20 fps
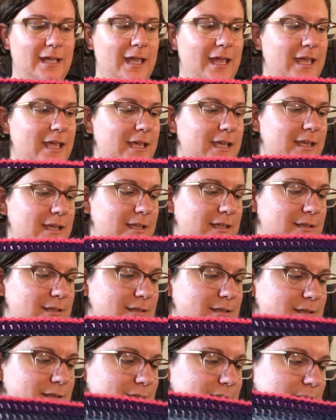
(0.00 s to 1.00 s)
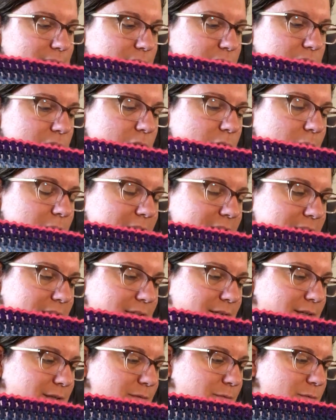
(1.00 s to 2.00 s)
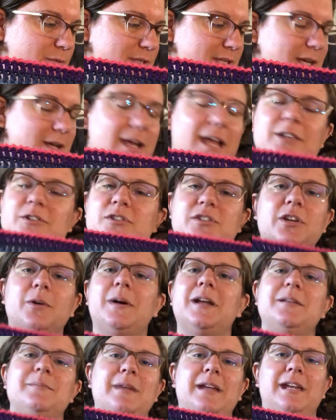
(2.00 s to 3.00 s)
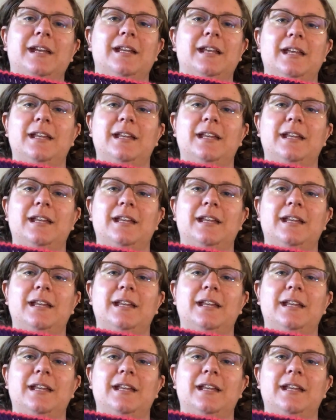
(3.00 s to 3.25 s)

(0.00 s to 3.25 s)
And so I was like, I'll just go ahead and make it,